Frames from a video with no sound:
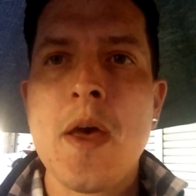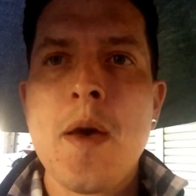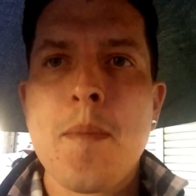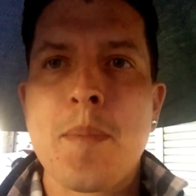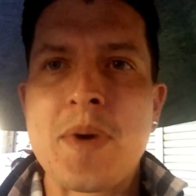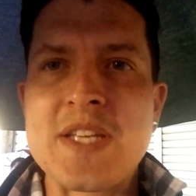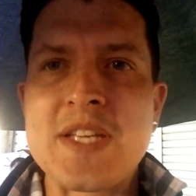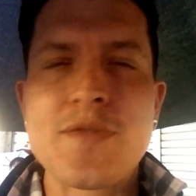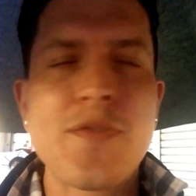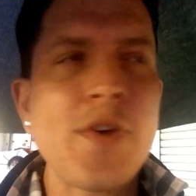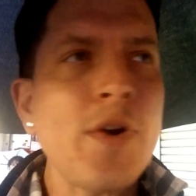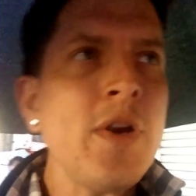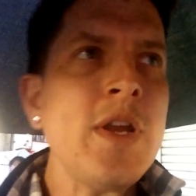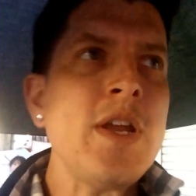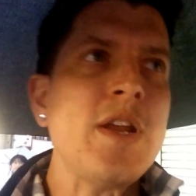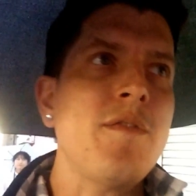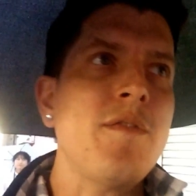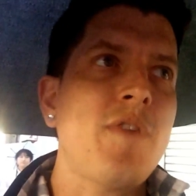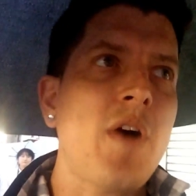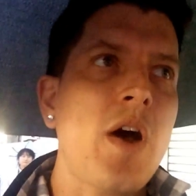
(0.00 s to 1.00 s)
but he's very
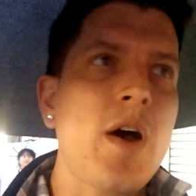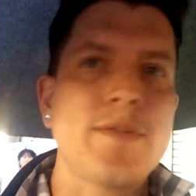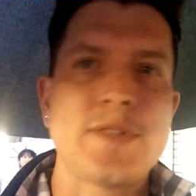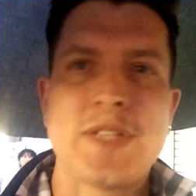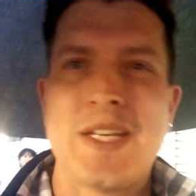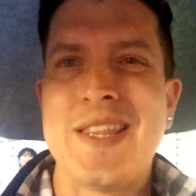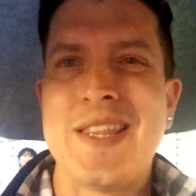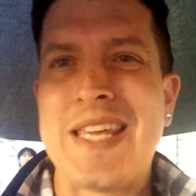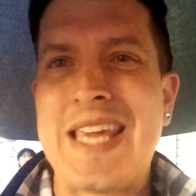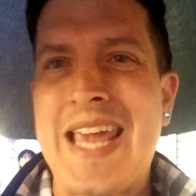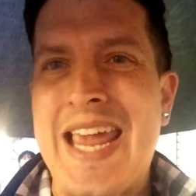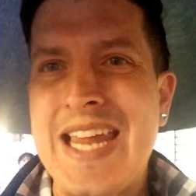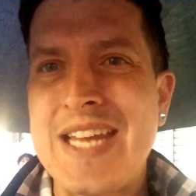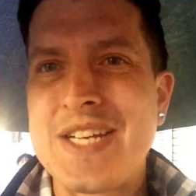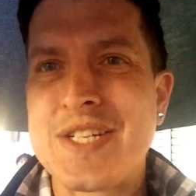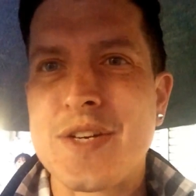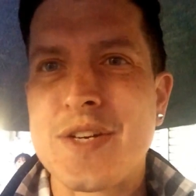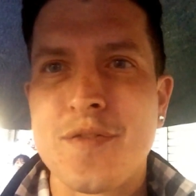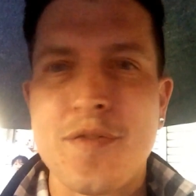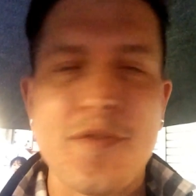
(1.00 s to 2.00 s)
involved in the
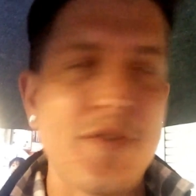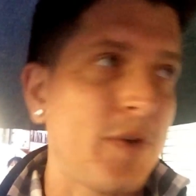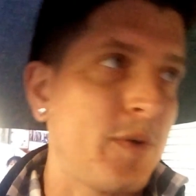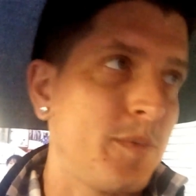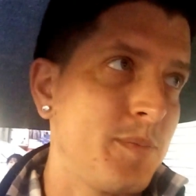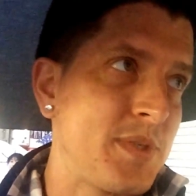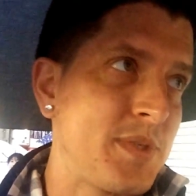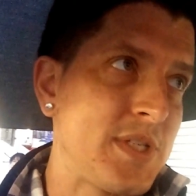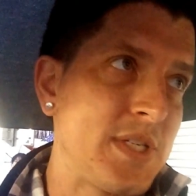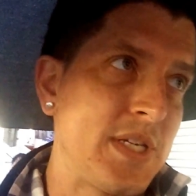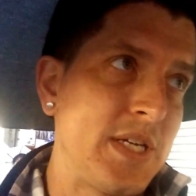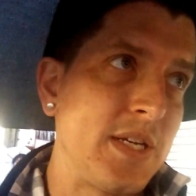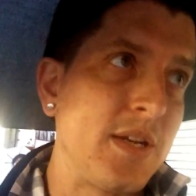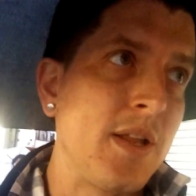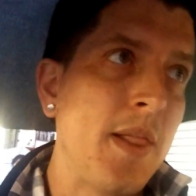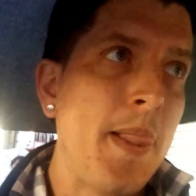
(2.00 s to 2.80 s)
Asian film scene.